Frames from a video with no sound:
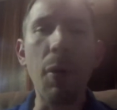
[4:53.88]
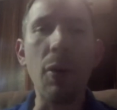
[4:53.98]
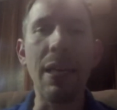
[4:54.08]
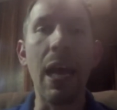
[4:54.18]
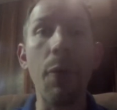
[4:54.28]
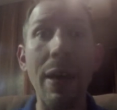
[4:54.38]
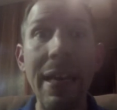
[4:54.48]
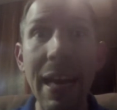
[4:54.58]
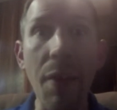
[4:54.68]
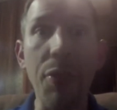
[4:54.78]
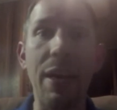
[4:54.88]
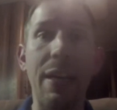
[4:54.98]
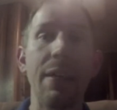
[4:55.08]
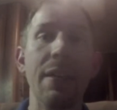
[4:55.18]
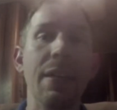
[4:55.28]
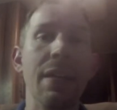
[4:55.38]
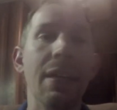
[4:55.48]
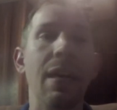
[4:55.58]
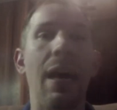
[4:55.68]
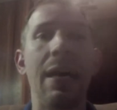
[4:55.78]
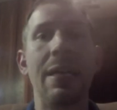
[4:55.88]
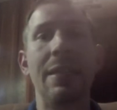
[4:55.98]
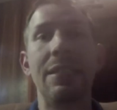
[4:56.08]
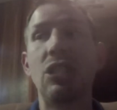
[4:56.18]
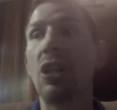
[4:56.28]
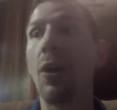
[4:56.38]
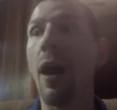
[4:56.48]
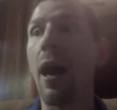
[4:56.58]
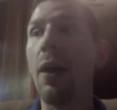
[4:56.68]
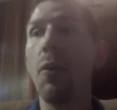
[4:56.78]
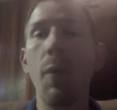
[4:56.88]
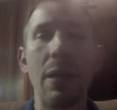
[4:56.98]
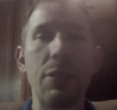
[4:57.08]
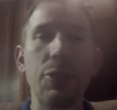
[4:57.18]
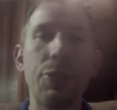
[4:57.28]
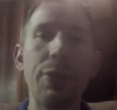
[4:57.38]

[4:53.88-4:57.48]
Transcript: promoted, how do I get out there? Uh, so I want to